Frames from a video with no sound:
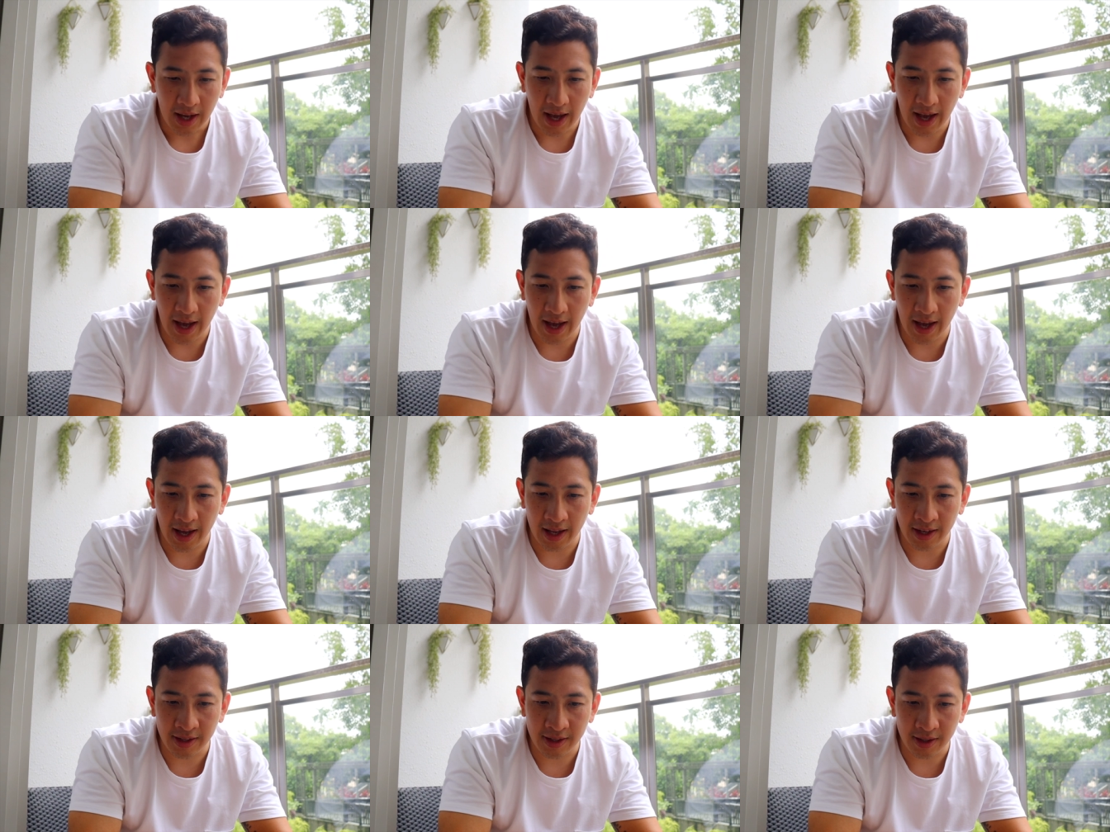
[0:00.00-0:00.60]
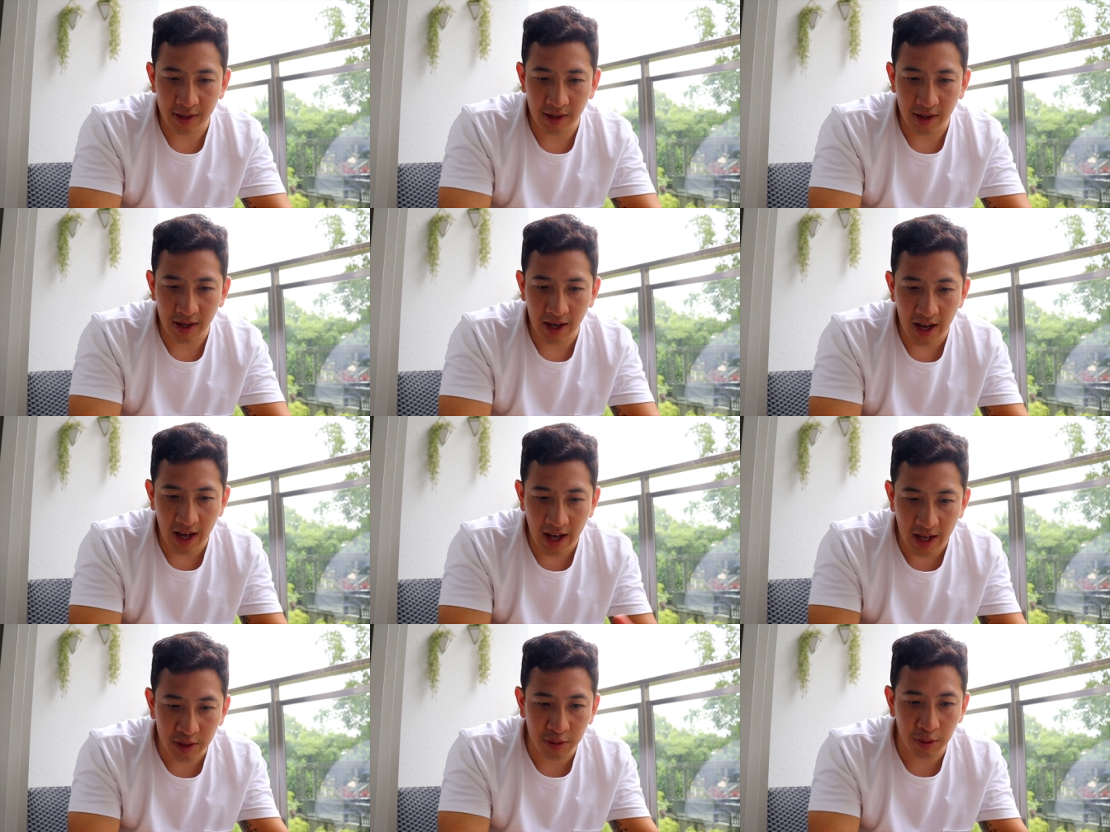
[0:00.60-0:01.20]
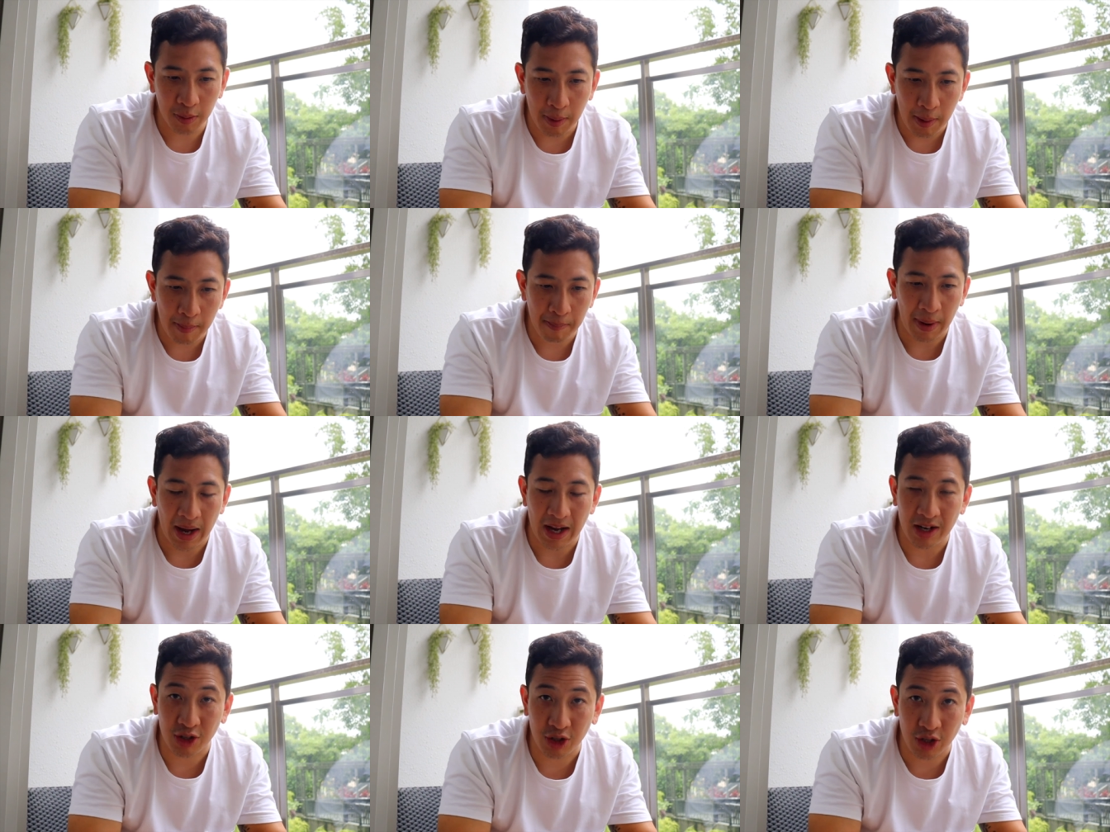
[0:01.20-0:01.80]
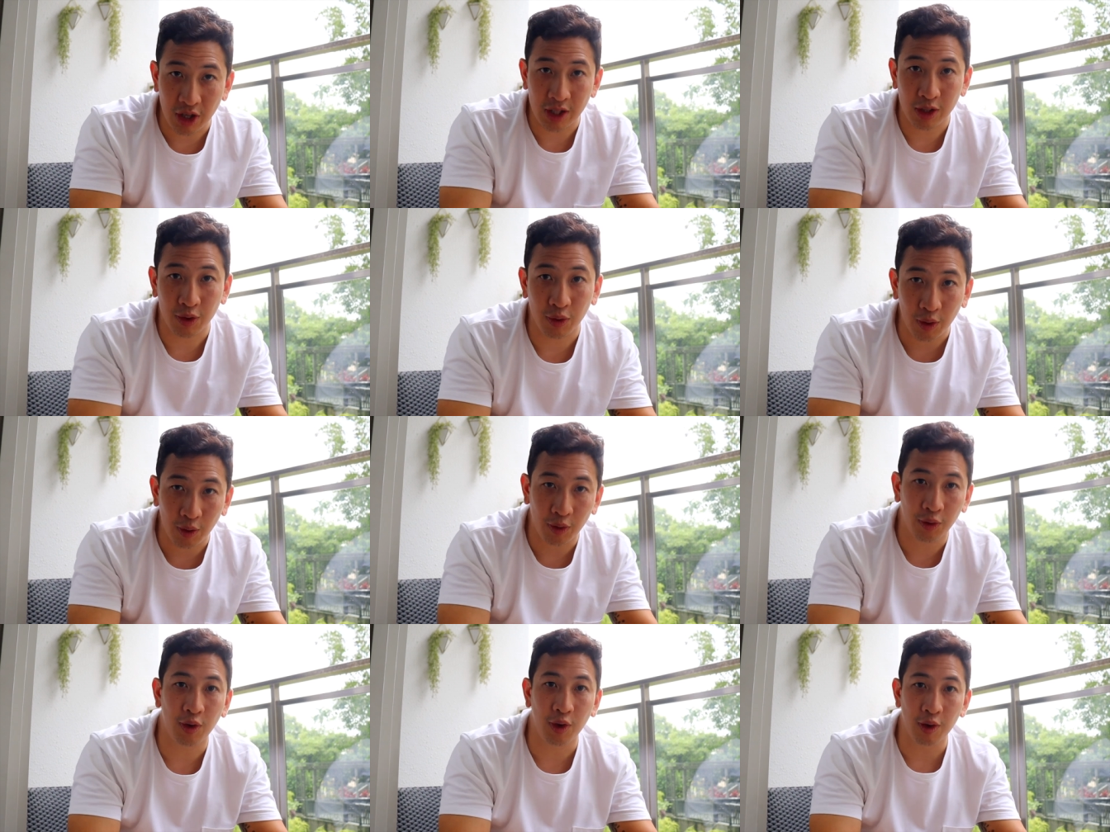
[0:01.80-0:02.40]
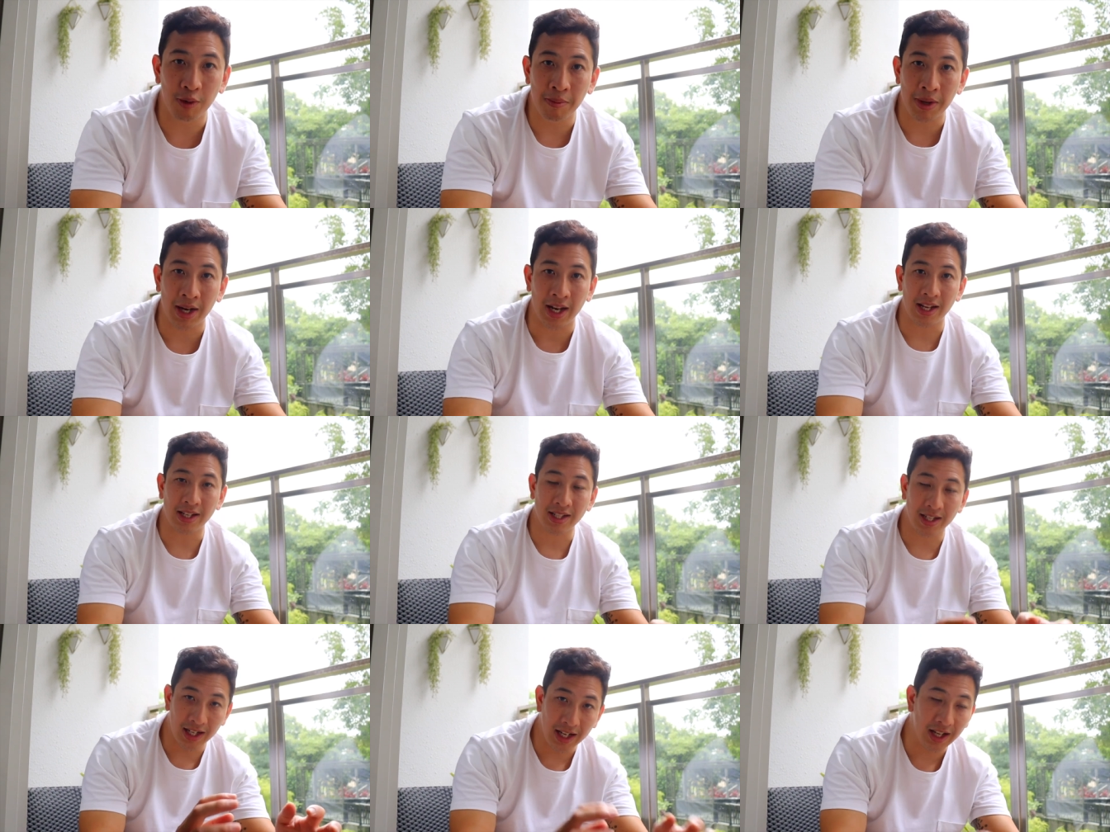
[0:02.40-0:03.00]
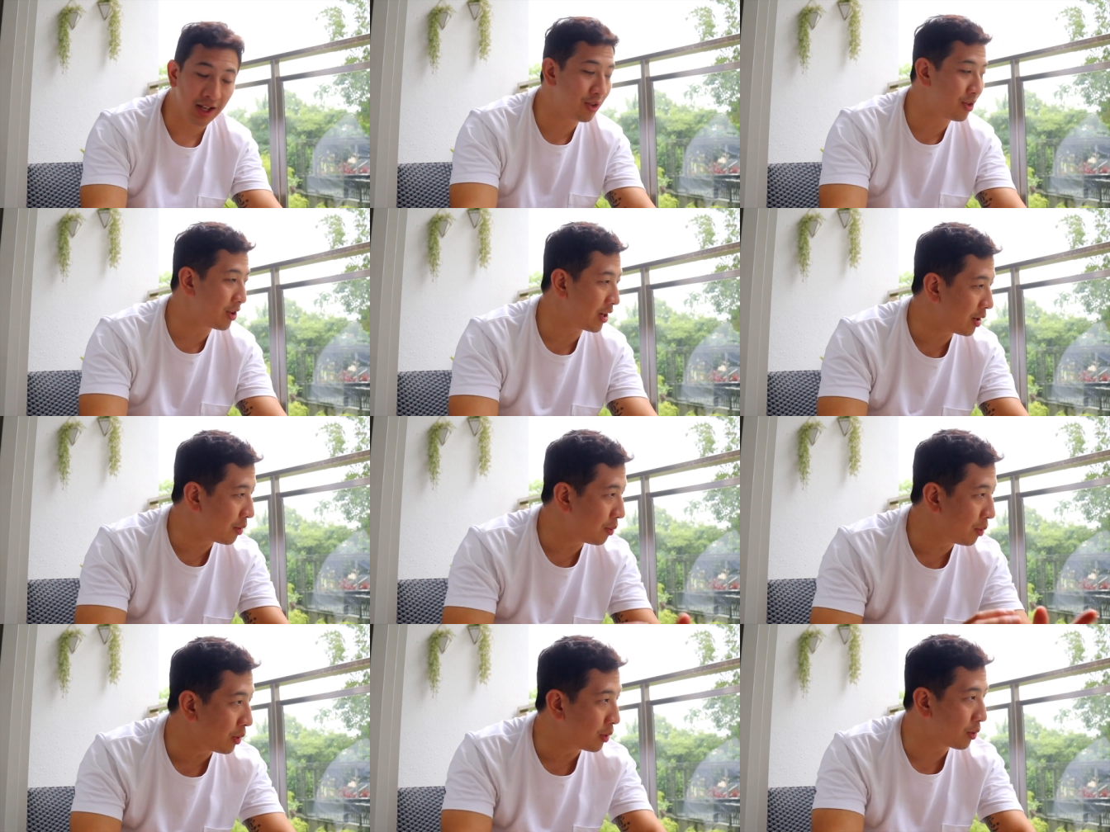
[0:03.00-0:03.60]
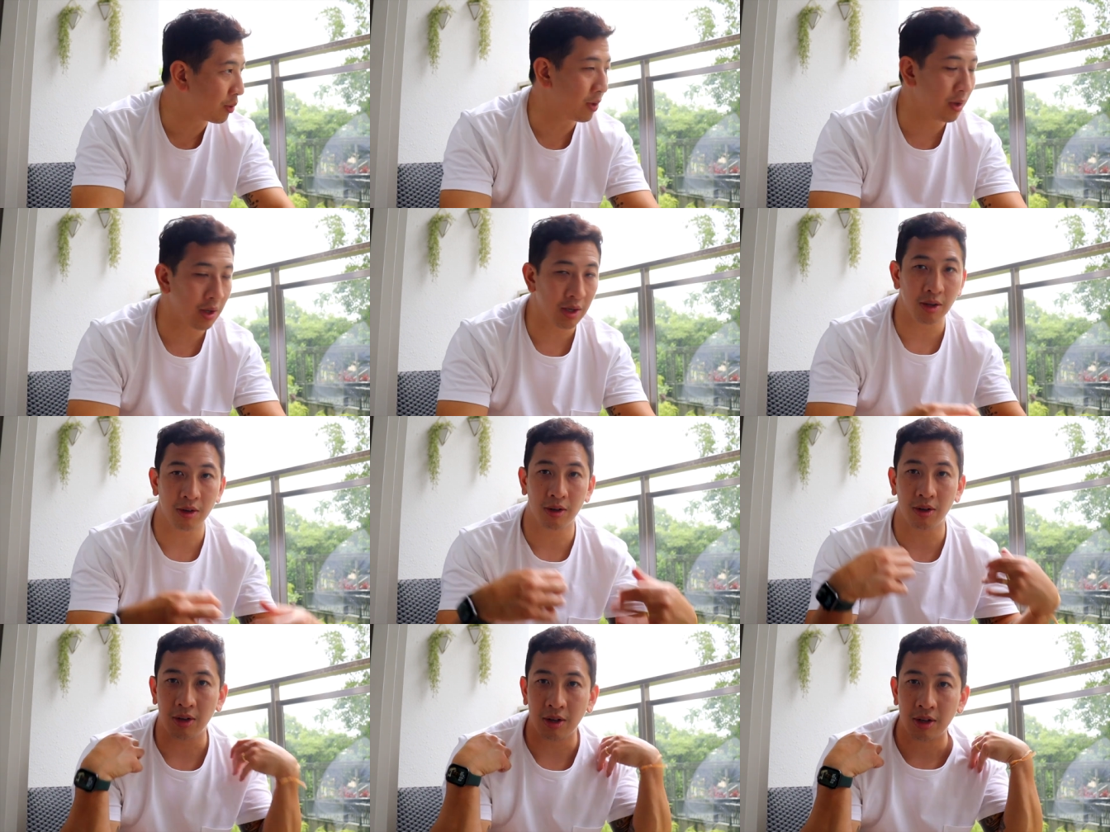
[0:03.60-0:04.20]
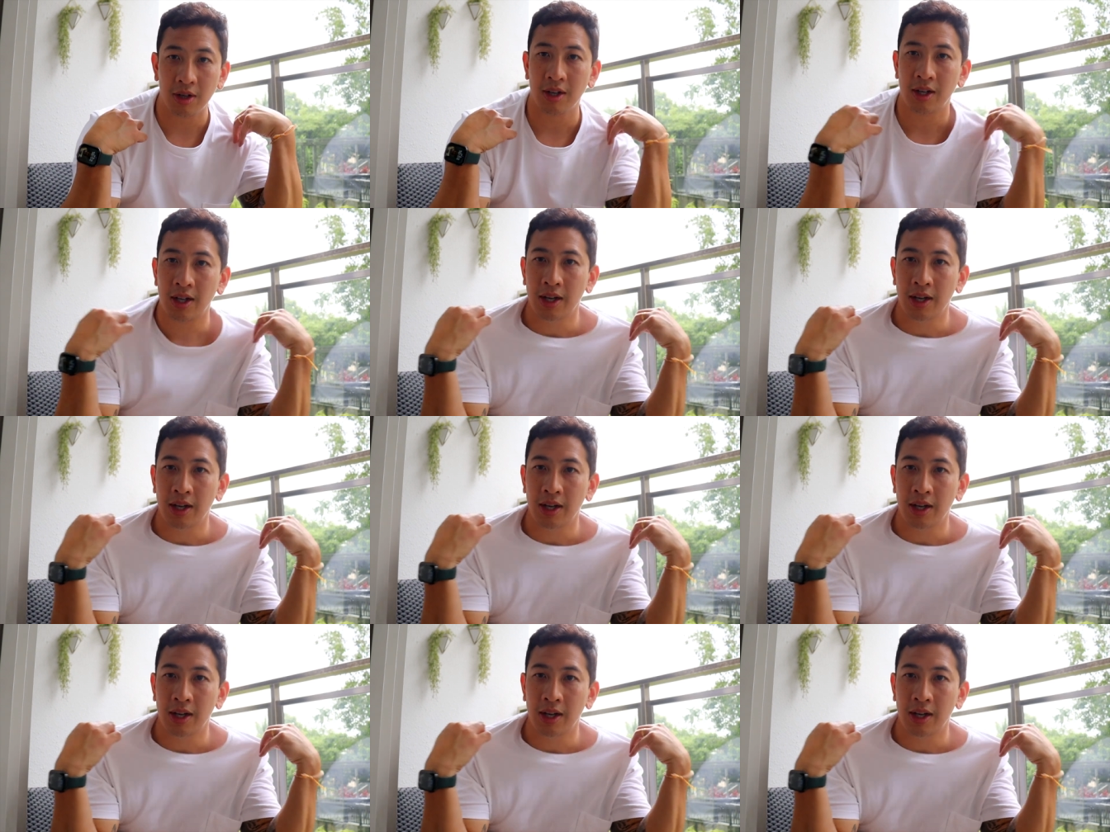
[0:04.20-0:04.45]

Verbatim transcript: And as we've been back just for a few minutes, literally walked through the door,